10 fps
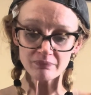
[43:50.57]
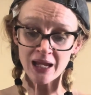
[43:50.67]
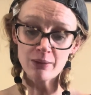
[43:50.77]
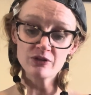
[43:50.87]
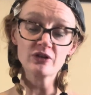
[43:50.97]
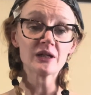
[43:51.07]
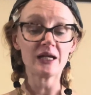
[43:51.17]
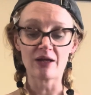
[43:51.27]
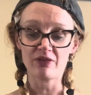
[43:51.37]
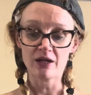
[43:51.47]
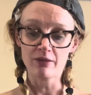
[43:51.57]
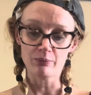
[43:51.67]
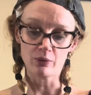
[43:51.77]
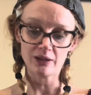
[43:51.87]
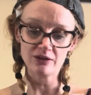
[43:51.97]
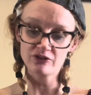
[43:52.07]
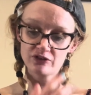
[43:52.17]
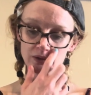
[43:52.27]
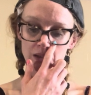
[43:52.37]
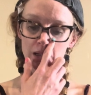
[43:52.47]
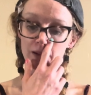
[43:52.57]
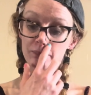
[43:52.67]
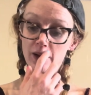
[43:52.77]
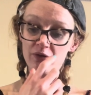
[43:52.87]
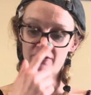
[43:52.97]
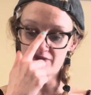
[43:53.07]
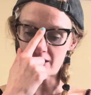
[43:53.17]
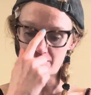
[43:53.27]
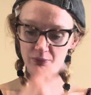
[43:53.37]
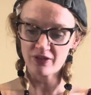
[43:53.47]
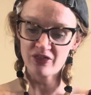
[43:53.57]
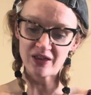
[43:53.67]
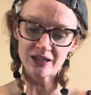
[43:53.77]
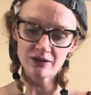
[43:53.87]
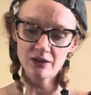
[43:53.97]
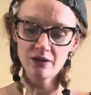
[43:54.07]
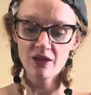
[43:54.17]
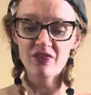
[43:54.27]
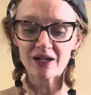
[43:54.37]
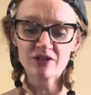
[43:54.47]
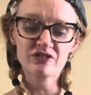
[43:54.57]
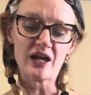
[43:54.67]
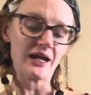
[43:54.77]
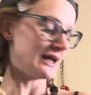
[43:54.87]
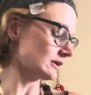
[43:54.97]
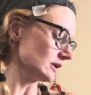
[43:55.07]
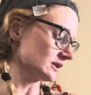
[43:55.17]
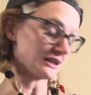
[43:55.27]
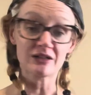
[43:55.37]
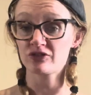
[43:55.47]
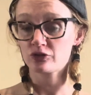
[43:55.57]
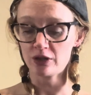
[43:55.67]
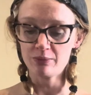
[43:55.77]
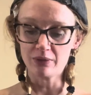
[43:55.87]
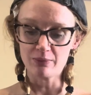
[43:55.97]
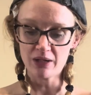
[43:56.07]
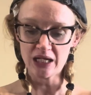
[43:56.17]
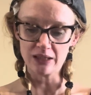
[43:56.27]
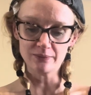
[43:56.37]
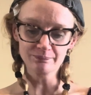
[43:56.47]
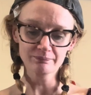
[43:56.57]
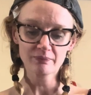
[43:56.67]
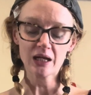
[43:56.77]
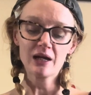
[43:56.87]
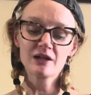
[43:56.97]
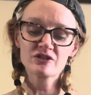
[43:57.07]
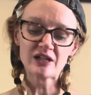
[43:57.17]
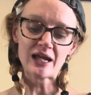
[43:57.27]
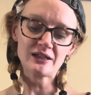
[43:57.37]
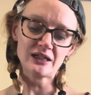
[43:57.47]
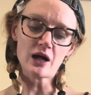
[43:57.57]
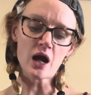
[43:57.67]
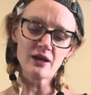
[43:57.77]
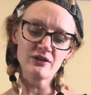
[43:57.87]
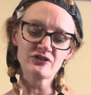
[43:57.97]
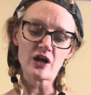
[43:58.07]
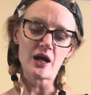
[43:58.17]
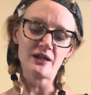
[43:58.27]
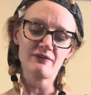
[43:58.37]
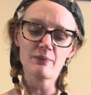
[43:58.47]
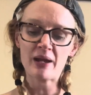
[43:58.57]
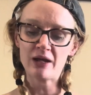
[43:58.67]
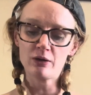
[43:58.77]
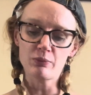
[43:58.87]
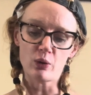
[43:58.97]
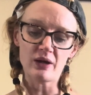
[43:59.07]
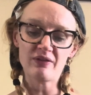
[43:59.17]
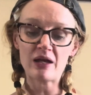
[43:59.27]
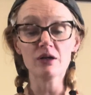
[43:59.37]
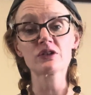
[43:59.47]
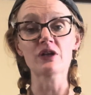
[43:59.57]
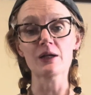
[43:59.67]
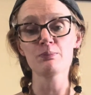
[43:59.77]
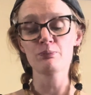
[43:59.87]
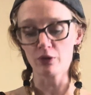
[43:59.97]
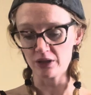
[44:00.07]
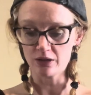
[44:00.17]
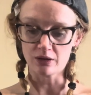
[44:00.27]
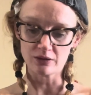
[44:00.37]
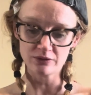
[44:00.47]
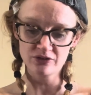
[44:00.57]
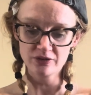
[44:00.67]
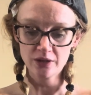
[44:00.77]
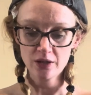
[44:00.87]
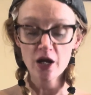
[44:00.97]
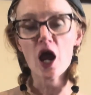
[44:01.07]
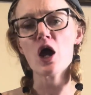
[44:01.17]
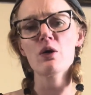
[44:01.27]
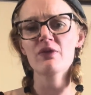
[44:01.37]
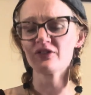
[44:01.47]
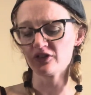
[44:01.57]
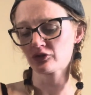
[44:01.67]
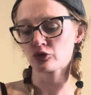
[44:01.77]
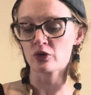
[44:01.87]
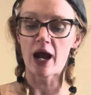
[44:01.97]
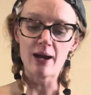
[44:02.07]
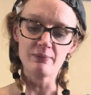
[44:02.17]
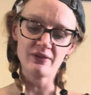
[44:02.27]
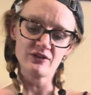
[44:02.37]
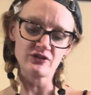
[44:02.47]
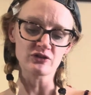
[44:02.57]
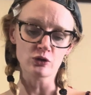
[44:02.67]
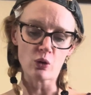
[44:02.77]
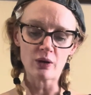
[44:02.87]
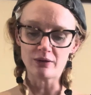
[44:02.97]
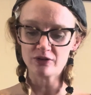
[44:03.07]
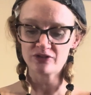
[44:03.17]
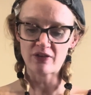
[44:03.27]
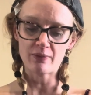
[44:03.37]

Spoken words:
He was looking at the other boys. Both of them were thick set and looked extremely mean. Standing either side of the pale boy, they looked like bodyguards. Oh, this is Crabbe and this is Goyle, said the